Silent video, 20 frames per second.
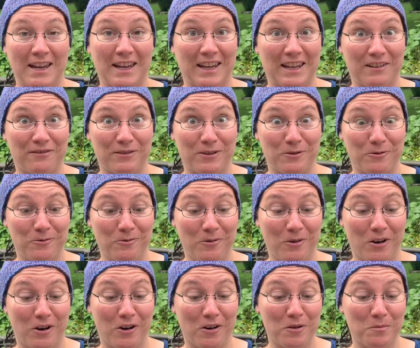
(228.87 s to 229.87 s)
If
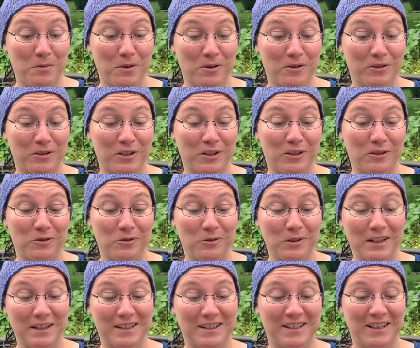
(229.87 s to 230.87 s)
you are a person who
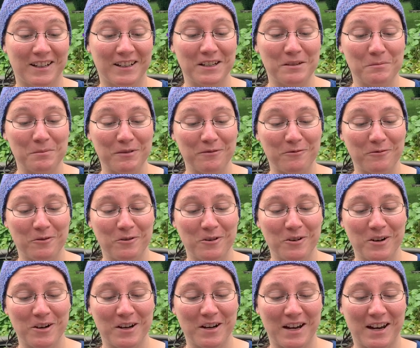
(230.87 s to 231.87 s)
has done it
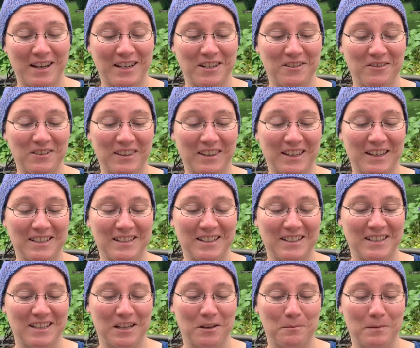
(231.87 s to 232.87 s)
before and you would like to
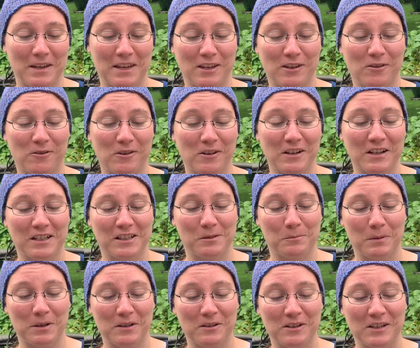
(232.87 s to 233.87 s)
tell me your
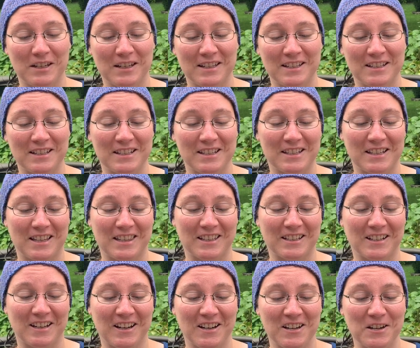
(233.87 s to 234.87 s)
experience in the
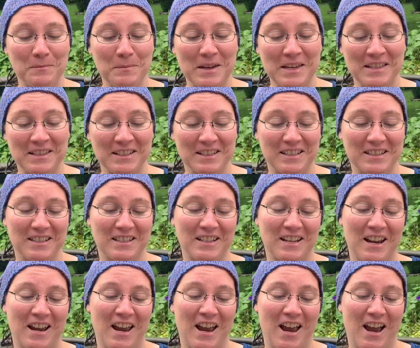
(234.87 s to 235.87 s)
comments,
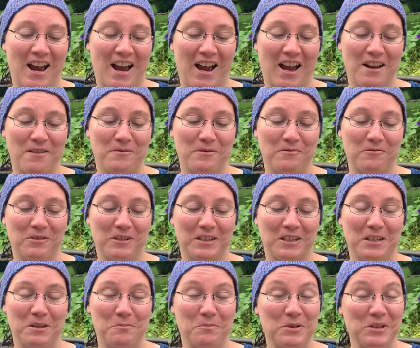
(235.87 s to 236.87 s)
I would
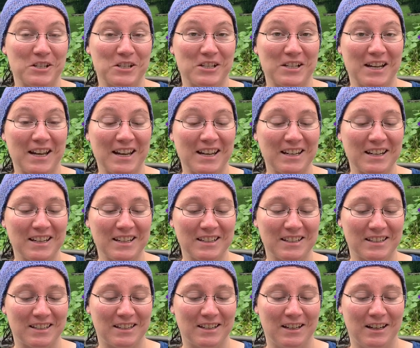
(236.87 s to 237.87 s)
really appreciate
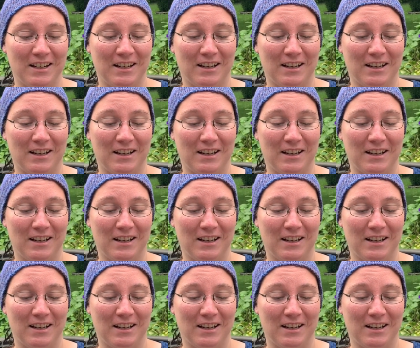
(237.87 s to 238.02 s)
it.